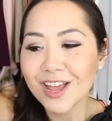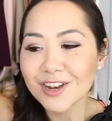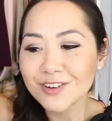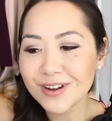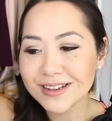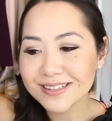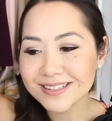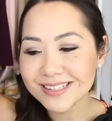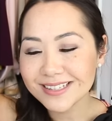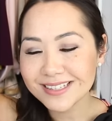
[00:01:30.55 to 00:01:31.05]

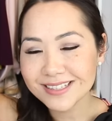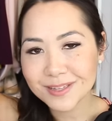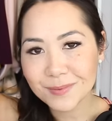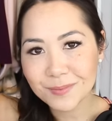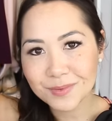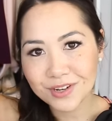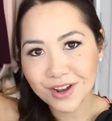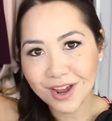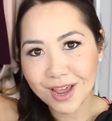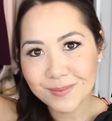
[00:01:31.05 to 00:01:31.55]
dresses
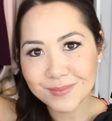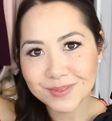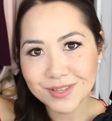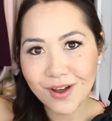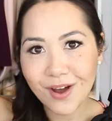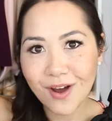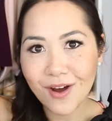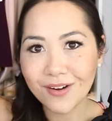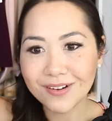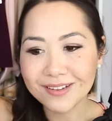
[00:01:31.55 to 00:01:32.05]
sometimes
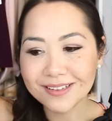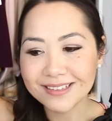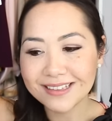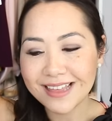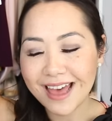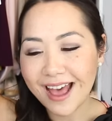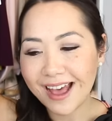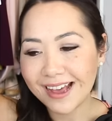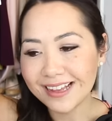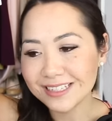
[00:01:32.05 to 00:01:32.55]
aren't
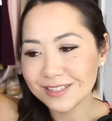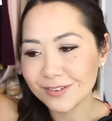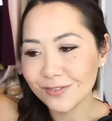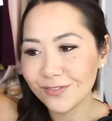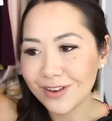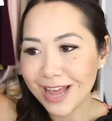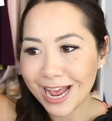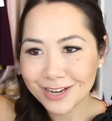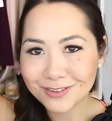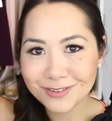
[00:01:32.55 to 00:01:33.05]
that
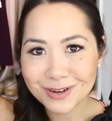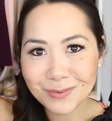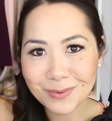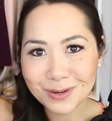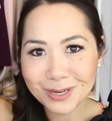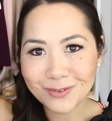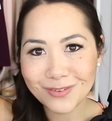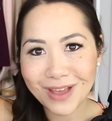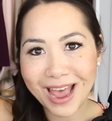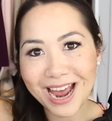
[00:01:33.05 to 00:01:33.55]
flattering
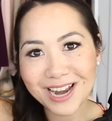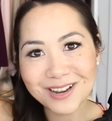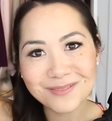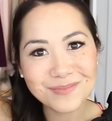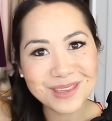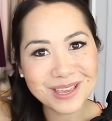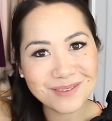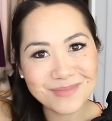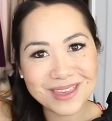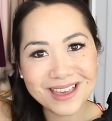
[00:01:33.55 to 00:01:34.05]
when you've had a
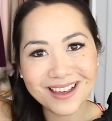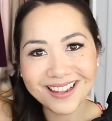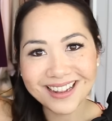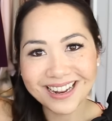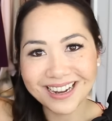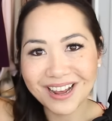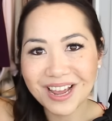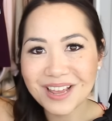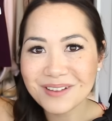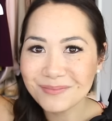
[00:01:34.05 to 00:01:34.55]
big meal,
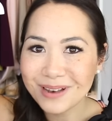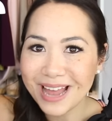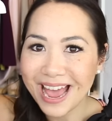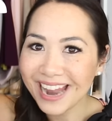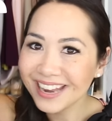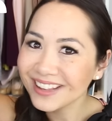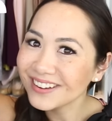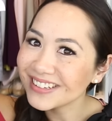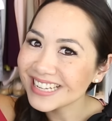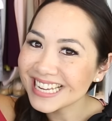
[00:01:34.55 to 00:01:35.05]
and I'm
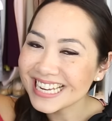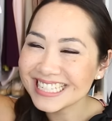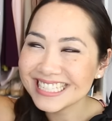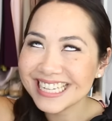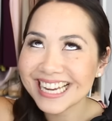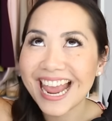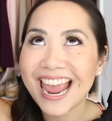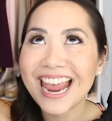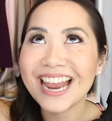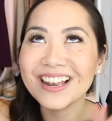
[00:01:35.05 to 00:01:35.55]
planning on
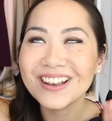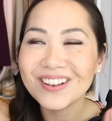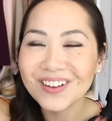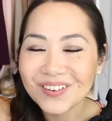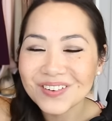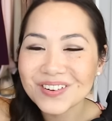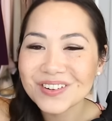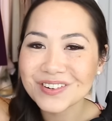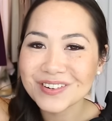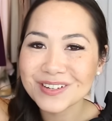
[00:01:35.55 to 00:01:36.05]
eating a
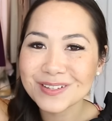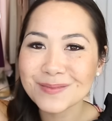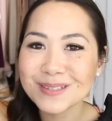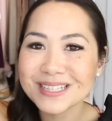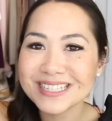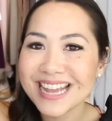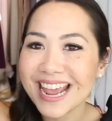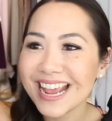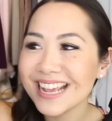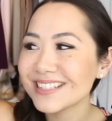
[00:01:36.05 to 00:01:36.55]
lot on
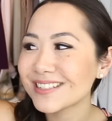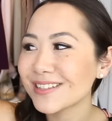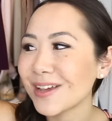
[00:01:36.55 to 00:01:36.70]
Christmas Day,